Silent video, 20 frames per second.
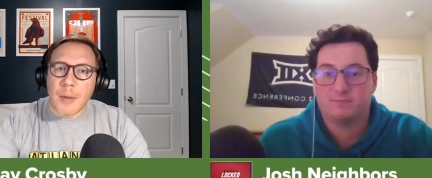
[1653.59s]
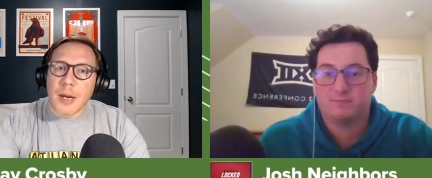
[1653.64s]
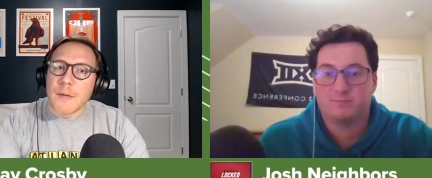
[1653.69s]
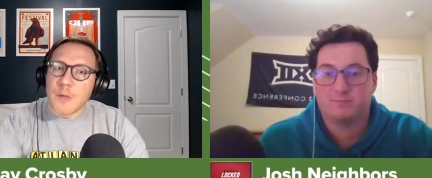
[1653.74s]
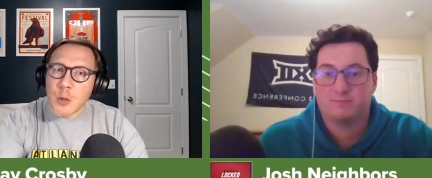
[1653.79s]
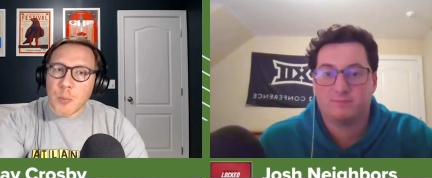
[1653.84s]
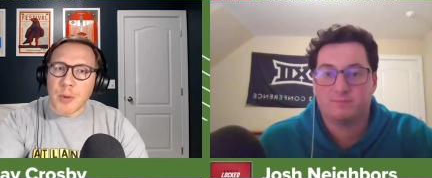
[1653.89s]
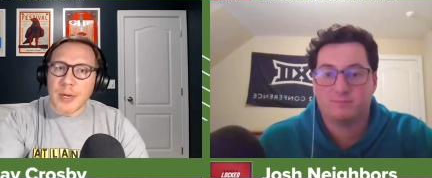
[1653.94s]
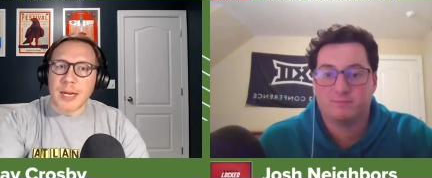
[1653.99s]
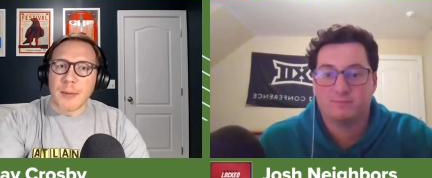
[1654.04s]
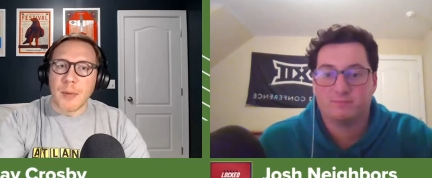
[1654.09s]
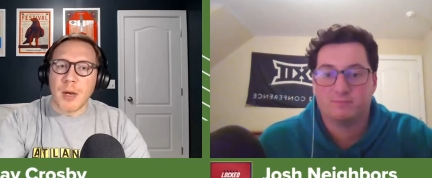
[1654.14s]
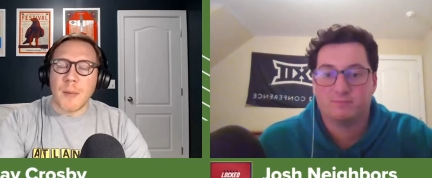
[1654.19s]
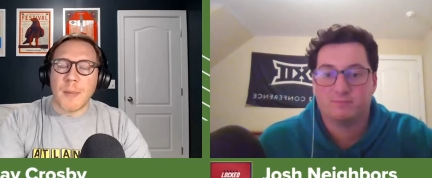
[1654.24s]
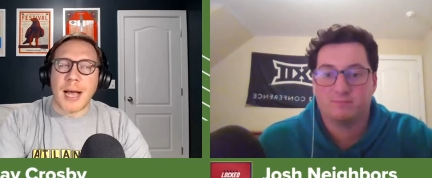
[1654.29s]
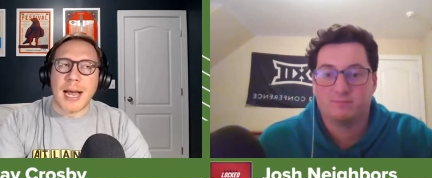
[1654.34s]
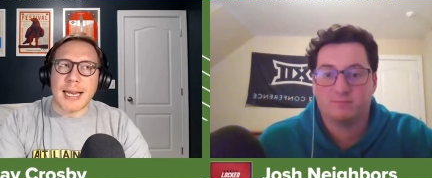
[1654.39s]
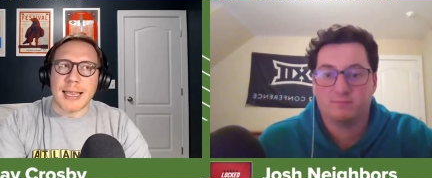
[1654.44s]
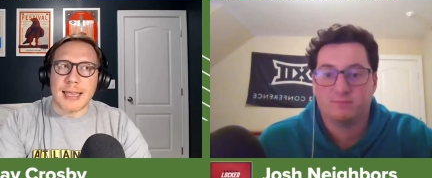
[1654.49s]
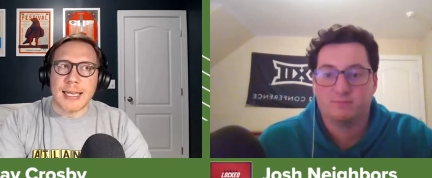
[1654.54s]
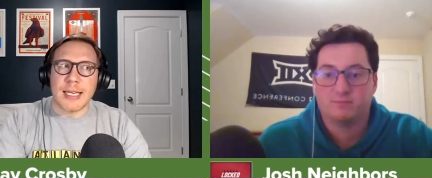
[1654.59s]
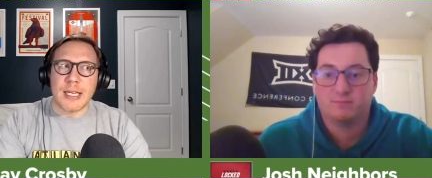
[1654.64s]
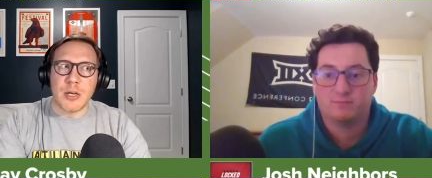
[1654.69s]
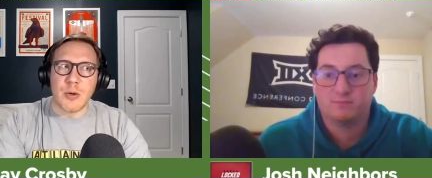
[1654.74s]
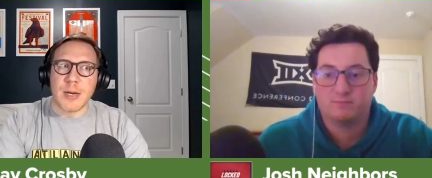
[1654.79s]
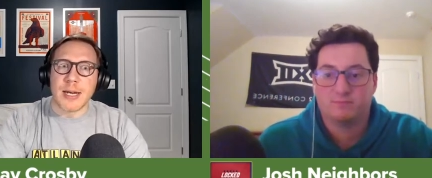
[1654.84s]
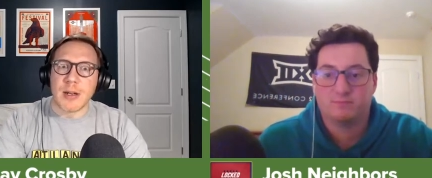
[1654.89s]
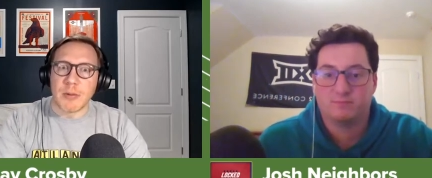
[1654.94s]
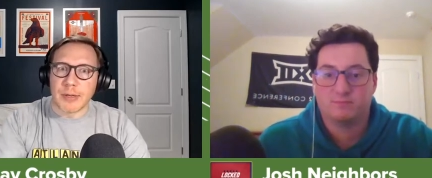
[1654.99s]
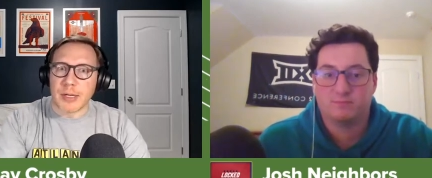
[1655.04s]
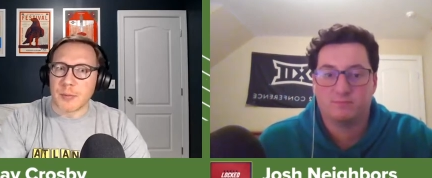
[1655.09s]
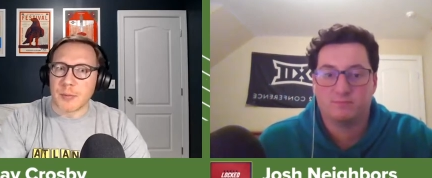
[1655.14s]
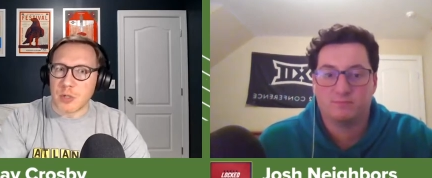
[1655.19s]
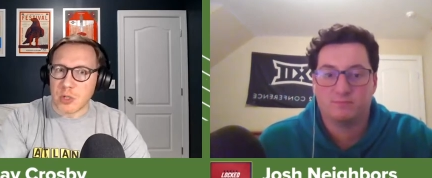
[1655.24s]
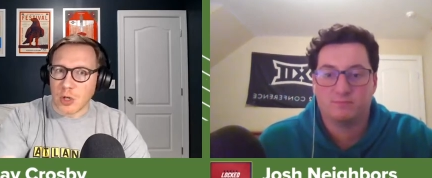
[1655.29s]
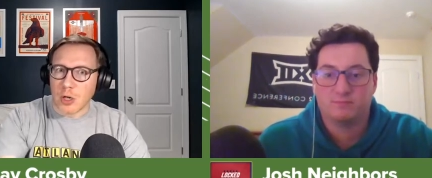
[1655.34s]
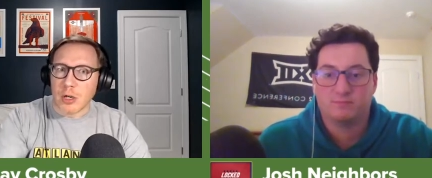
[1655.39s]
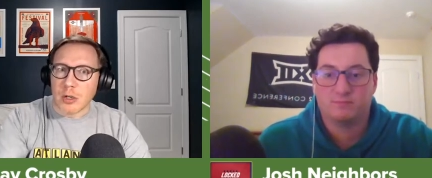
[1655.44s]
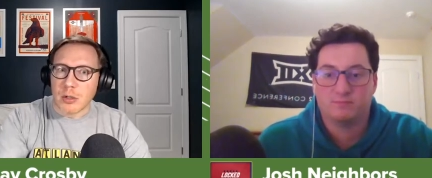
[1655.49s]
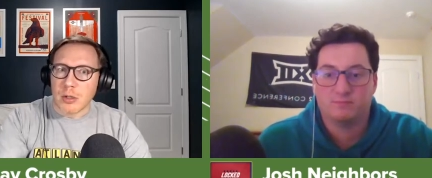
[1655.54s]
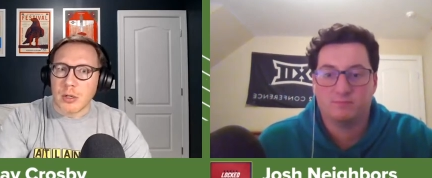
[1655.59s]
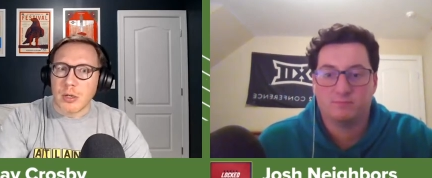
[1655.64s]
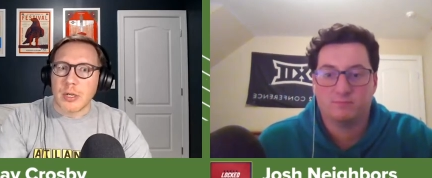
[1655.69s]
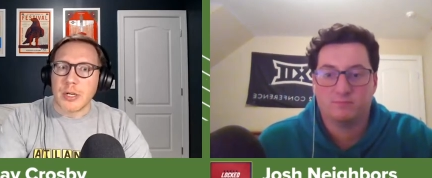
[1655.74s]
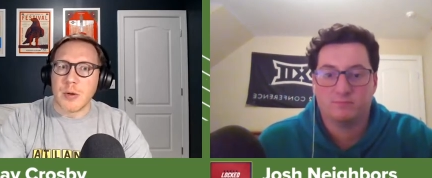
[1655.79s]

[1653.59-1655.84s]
Speaker 1: but if you bring him up, I think you need to let him start.